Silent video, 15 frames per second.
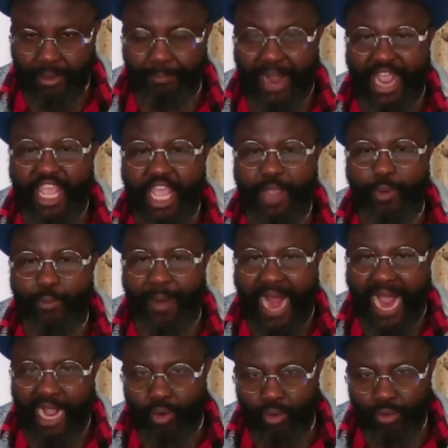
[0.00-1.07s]
by
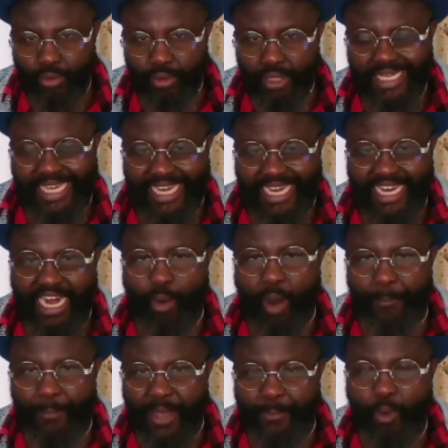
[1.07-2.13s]
Ebubeagu, killing
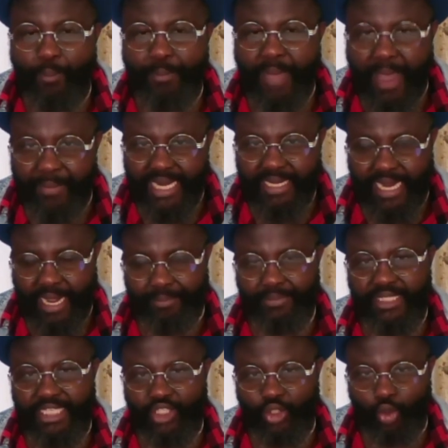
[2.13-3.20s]
our people, maiming
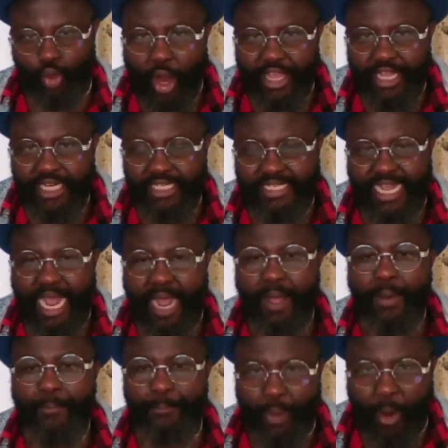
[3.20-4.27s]
them, destroying their
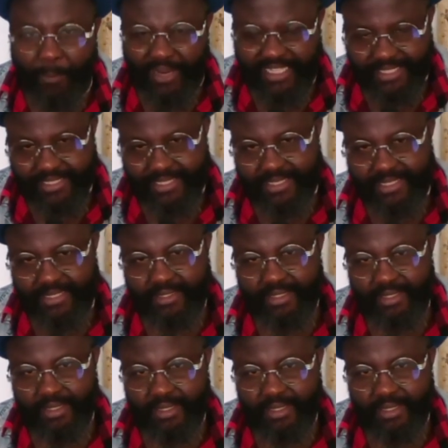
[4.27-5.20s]
properties.